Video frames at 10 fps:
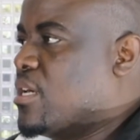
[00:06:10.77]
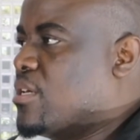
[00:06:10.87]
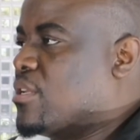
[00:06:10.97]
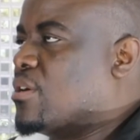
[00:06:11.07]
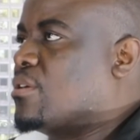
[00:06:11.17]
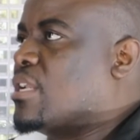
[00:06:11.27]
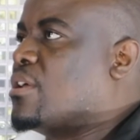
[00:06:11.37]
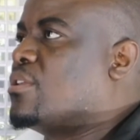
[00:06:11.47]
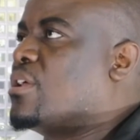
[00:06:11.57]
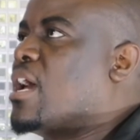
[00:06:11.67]
You know,
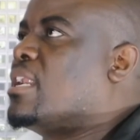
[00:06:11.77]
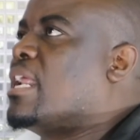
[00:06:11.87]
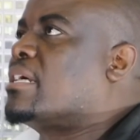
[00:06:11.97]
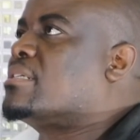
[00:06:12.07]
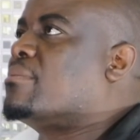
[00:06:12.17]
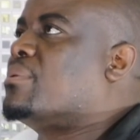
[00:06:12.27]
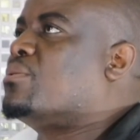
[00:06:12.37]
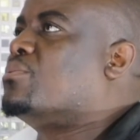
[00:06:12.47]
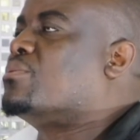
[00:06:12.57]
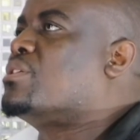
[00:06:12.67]
not unlike somebody
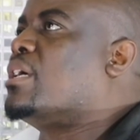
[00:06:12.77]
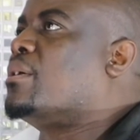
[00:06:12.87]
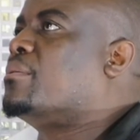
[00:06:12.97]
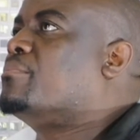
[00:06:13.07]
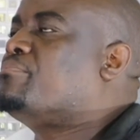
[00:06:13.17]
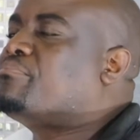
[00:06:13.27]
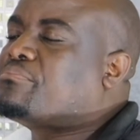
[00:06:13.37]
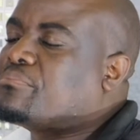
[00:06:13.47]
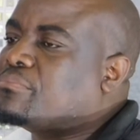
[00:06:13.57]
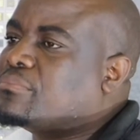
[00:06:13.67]
will say,
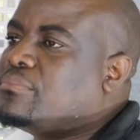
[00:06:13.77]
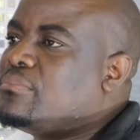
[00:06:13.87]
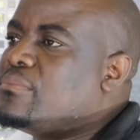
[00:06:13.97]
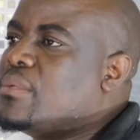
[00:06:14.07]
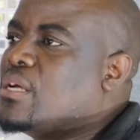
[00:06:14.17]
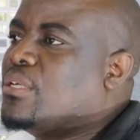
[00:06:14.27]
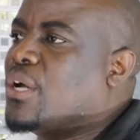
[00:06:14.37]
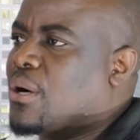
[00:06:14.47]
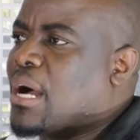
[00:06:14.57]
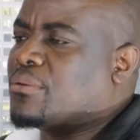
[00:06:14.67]
no,
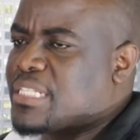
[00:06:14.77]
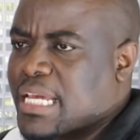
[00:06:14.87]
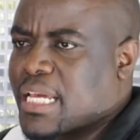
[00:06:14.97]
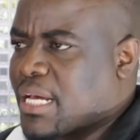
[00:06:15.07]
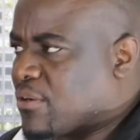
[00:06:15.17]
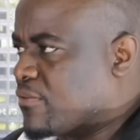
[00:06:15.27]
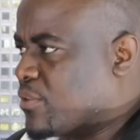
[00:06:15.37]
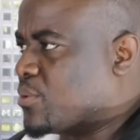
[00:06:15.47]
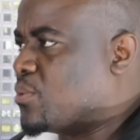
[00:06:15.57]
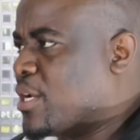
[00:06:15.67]
I'll take care of
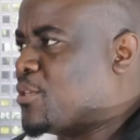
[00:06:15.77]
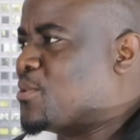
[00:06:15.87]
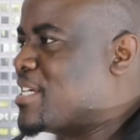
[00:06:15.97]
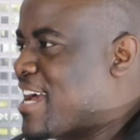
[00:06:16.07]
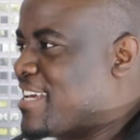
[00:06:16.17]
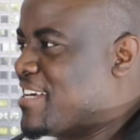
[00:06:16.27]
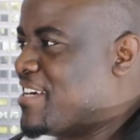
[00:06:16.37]
you when you die.